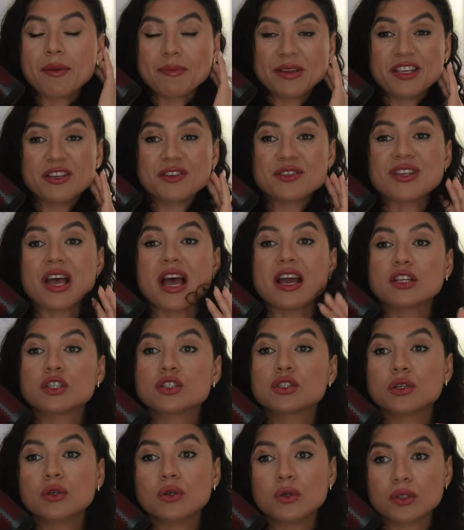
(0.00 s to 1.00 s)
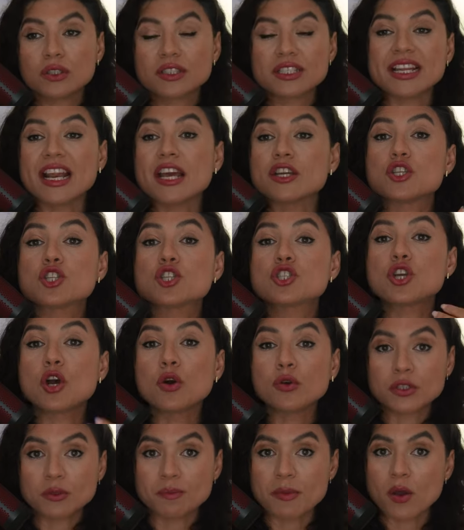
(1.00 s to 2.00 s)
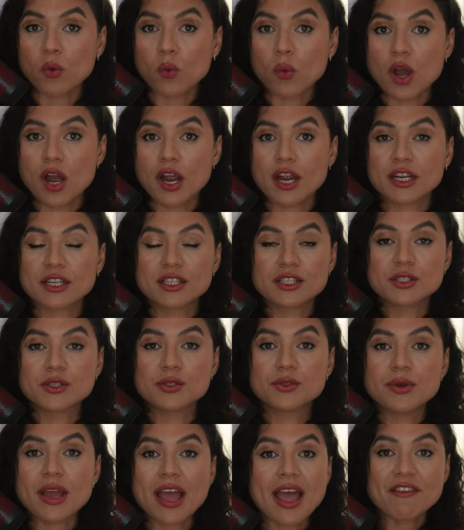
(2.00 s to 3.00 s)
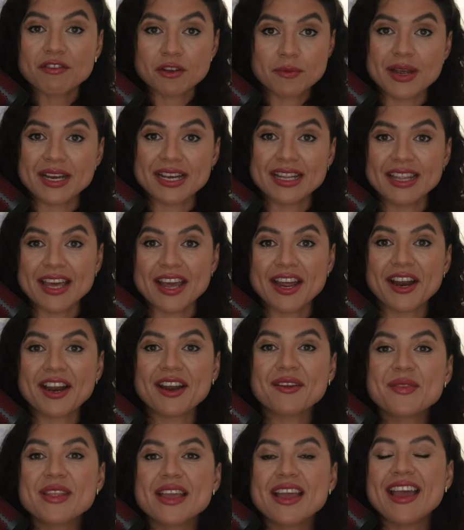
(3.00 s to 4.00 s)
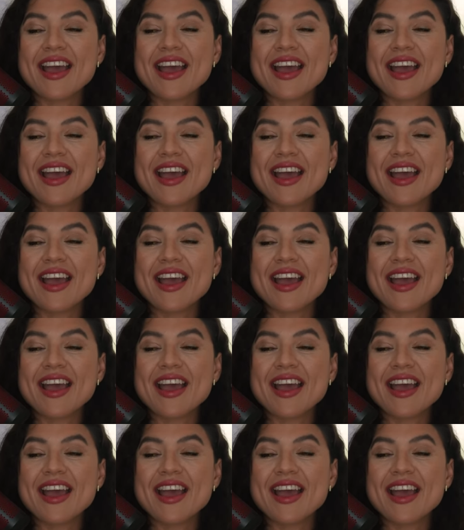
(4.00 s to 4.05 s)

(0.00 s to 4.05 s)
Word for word: because I told and I showed my work to everybody there,